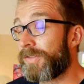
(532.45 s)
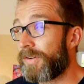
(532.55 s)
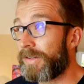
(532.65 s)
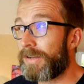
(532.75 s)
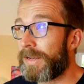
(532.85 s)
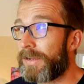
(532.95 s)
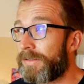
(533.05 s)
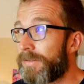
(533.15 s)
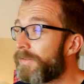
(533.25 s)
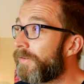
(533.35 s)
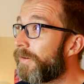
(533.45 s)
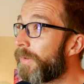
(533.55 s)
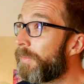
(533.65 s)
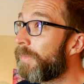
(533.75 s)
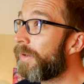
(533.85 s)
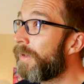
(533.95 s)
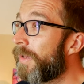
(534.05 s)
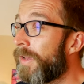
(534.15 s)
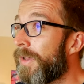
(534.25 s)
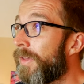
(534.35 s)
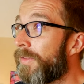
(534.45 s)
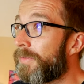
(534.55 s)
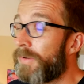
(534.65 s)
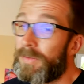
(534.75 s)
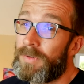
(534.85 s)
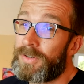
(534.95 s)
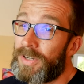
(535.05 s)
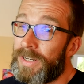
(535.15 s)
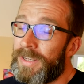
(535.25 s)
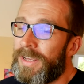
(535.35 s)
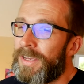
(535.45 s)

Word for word: try and link to if I remember, that's worth watching.